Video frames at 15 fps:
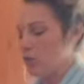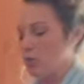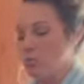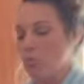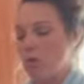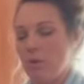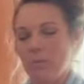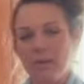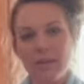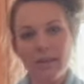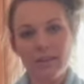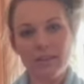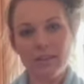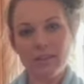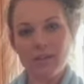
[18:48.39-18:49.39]
to Walmart, I
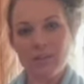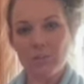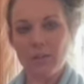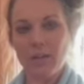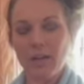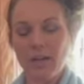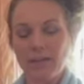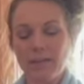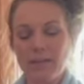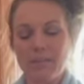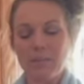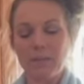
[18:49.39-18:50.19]
think is where I got this,